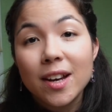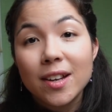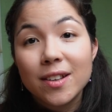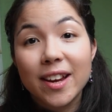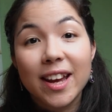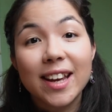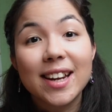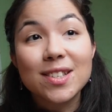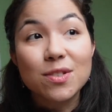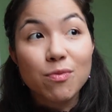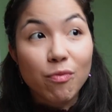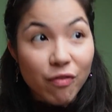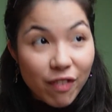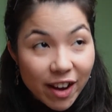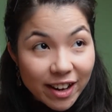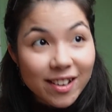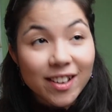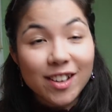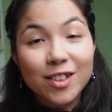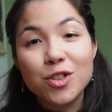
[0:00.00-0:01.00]
to get us
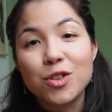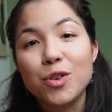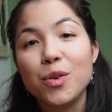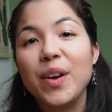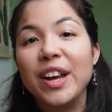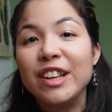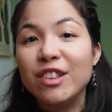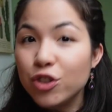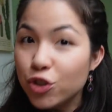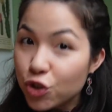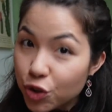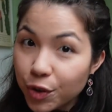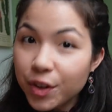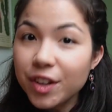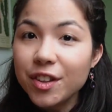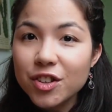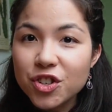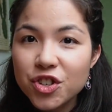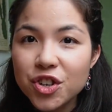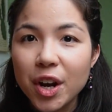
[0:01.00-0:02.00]
ready to
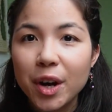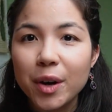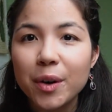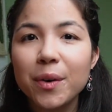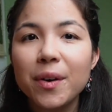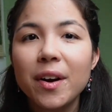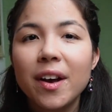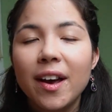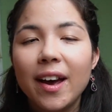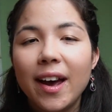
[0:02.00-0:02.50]
enjoy the show,